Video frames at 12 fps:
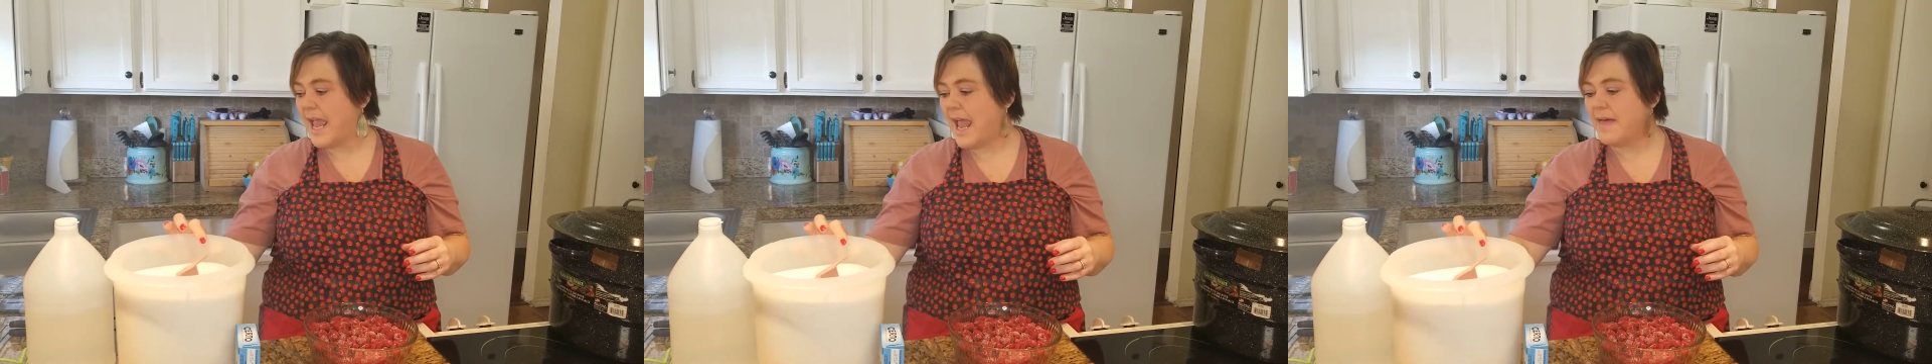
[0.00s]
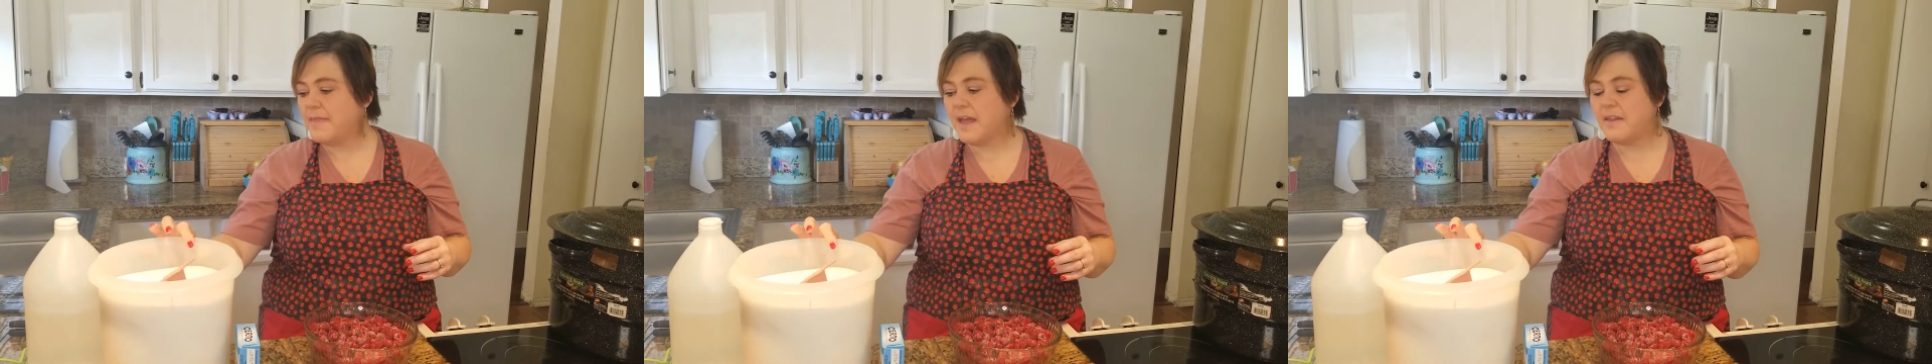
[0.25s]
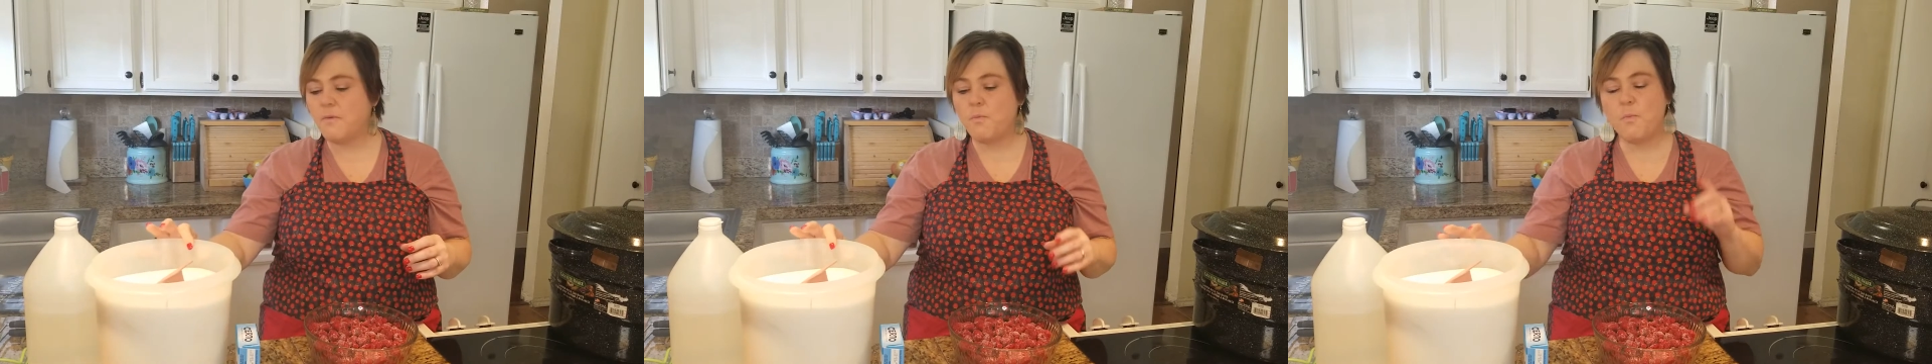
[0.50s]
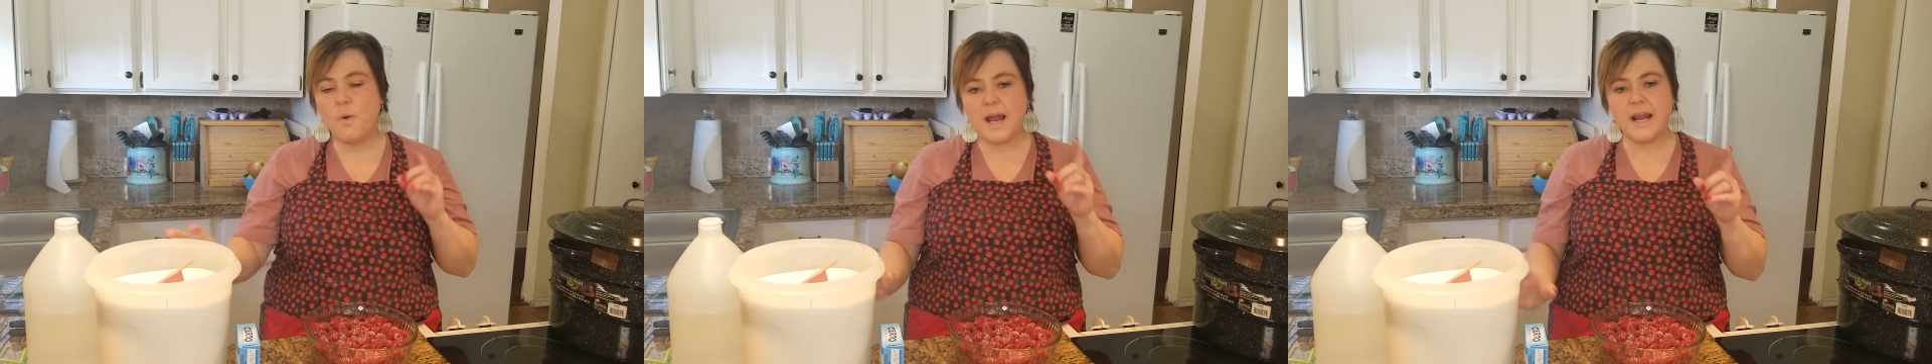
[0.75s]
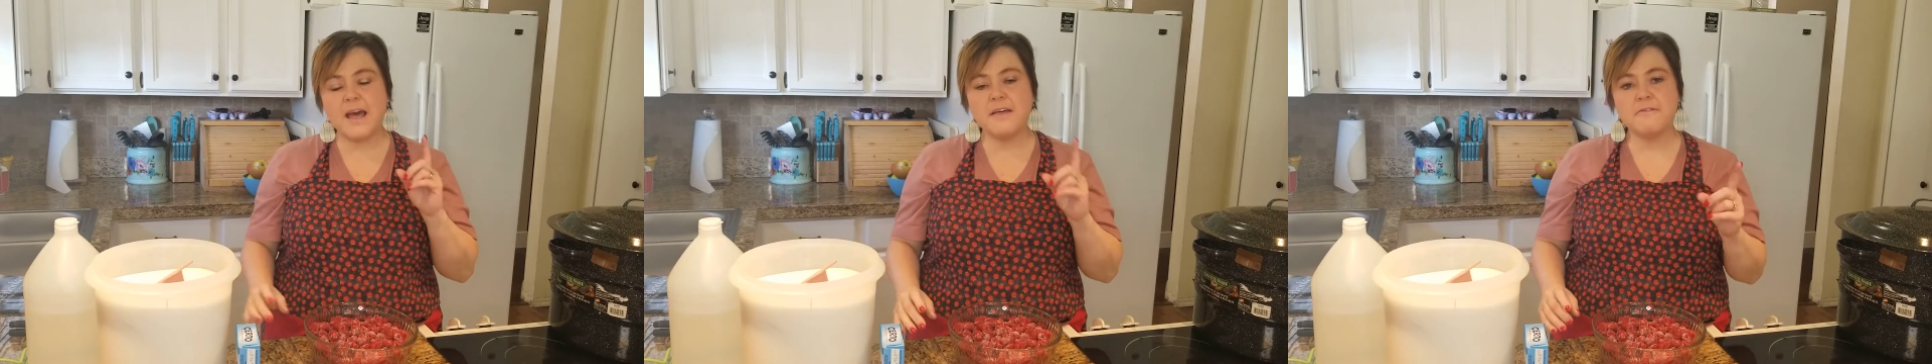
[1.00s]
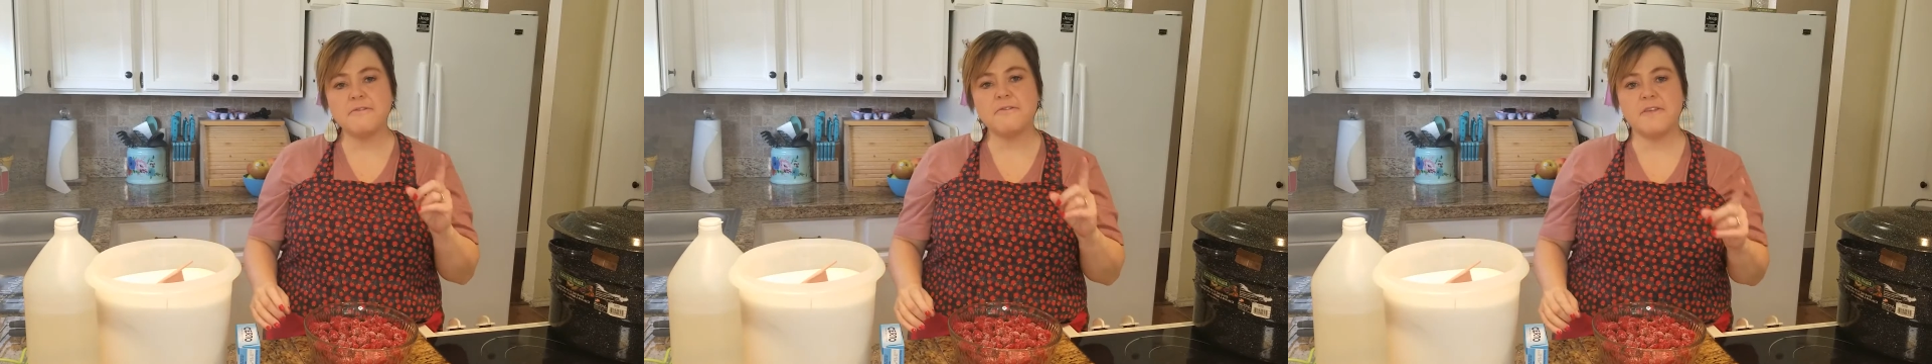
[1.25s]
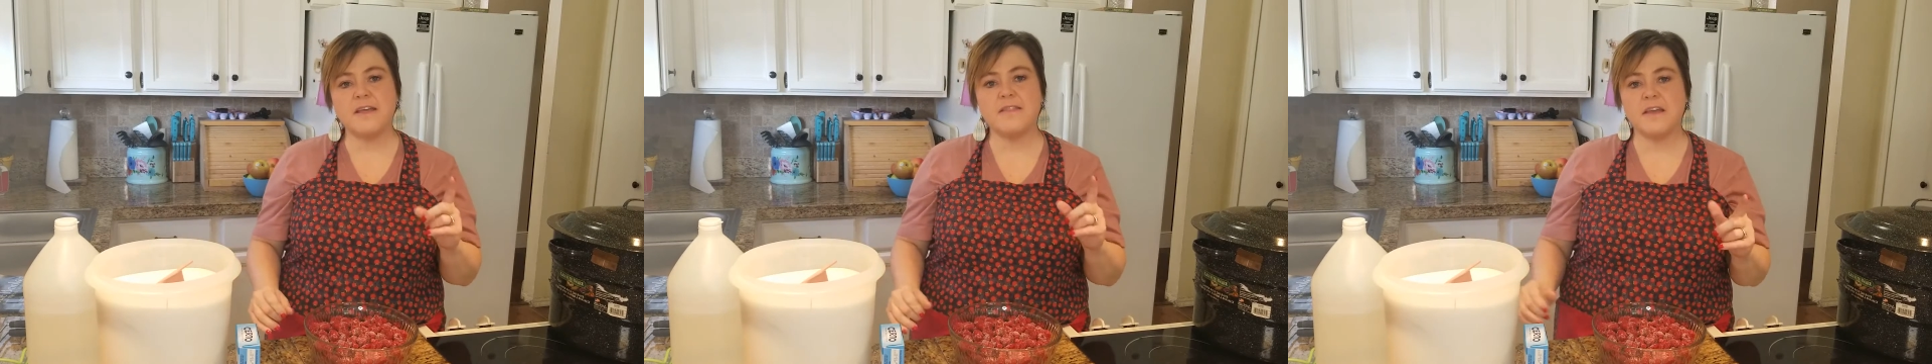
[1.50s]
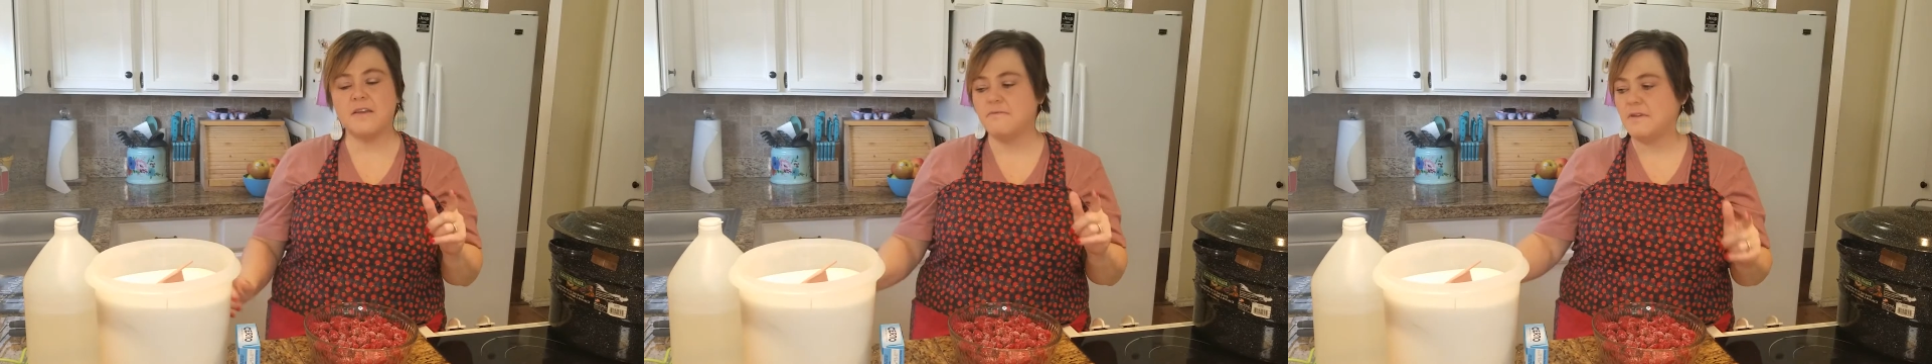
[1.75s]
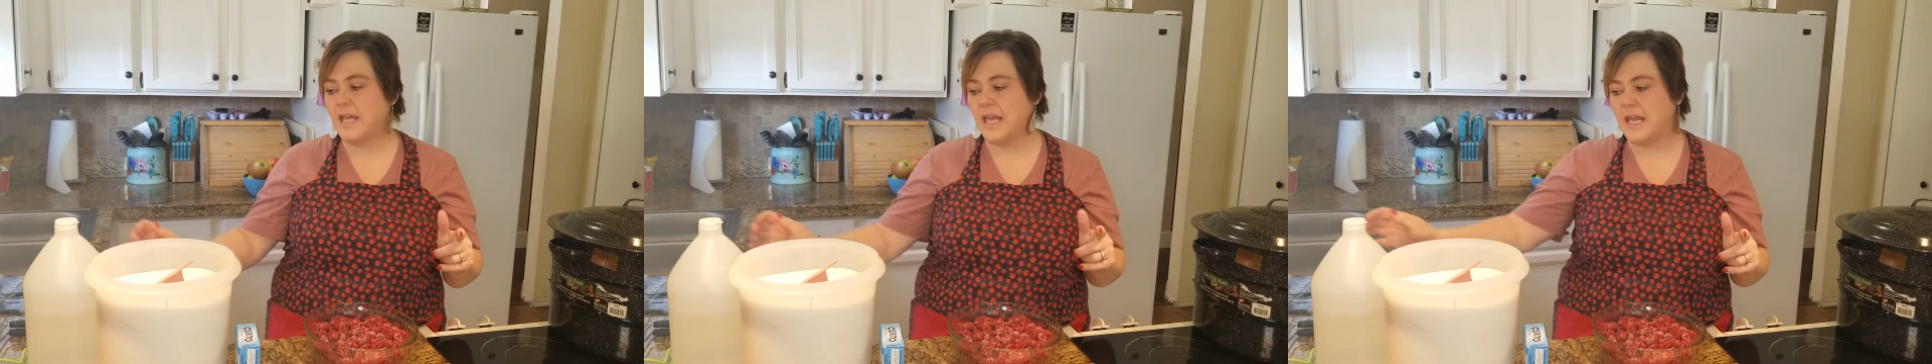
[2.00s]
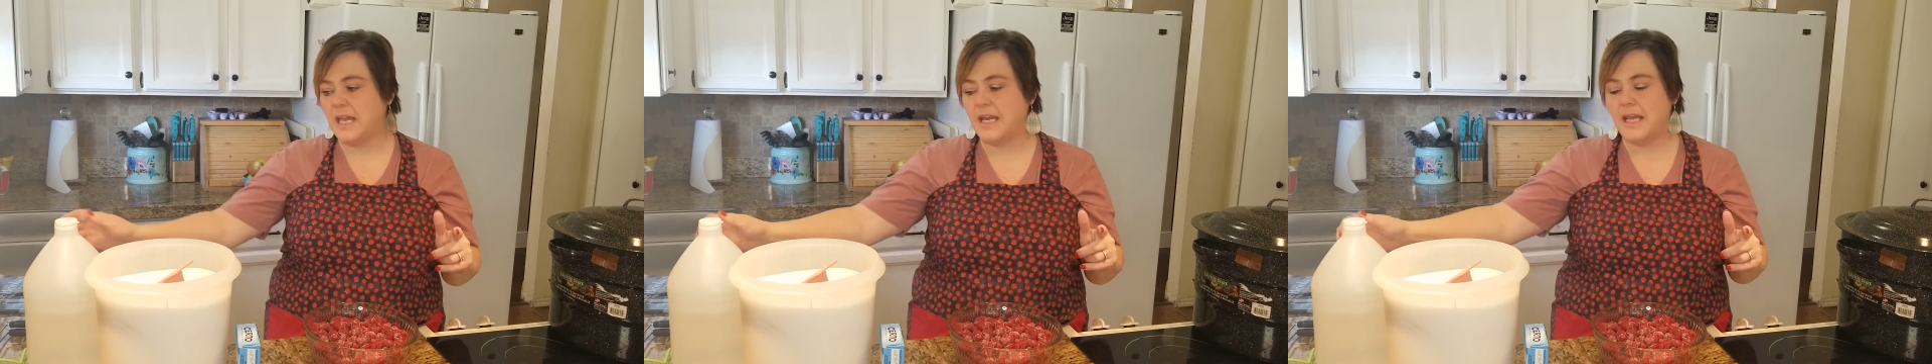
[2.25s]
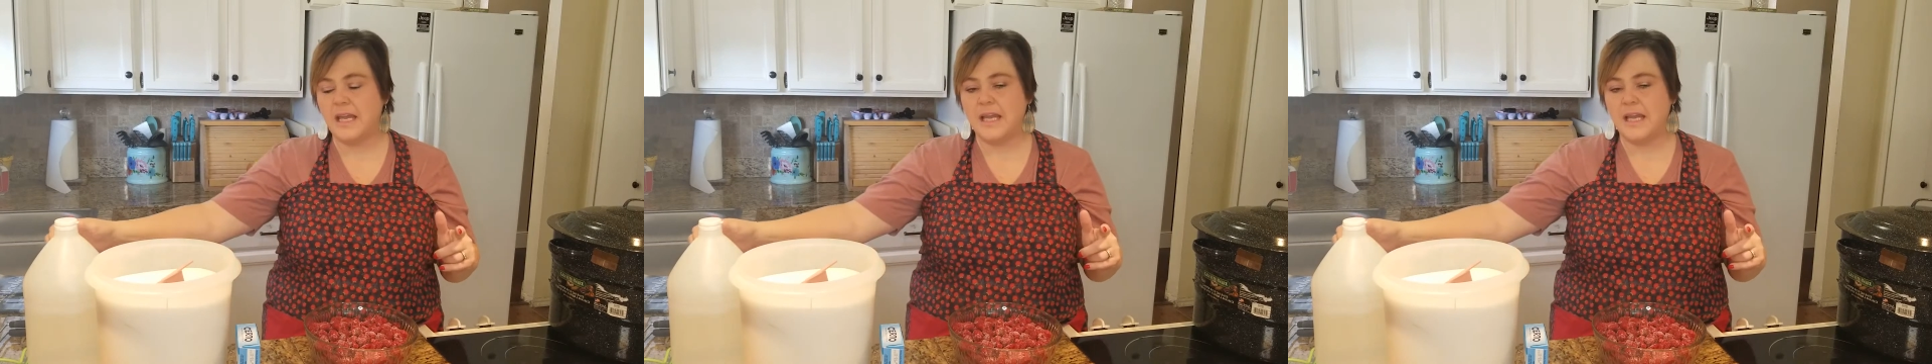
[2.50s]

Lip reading: And then one other thing that you need,